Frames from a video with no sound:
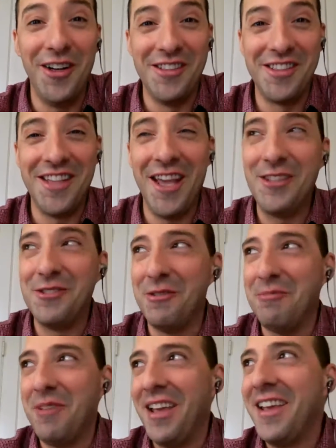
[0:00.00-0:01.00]
on stage
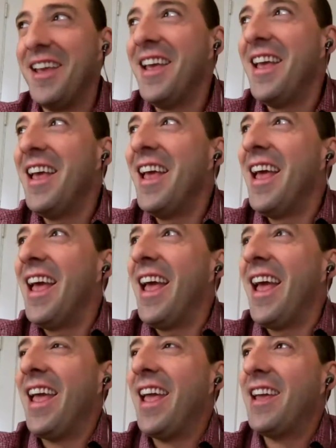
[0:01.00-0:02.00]
with me.
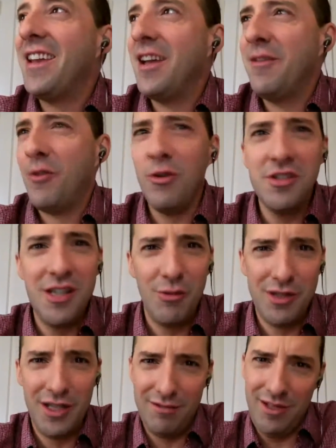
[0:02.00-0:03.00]
And of course, I
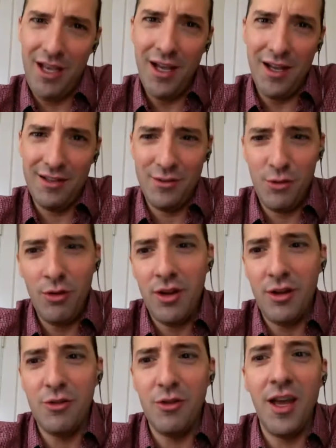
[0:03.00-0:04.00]
was like, yeah, totally,
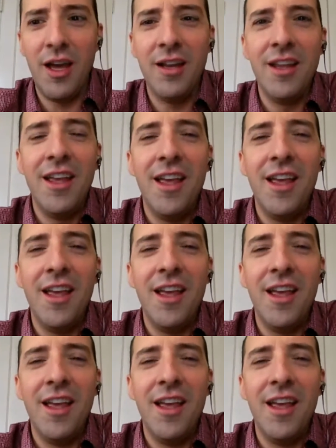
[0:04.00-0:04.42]
I'll do that.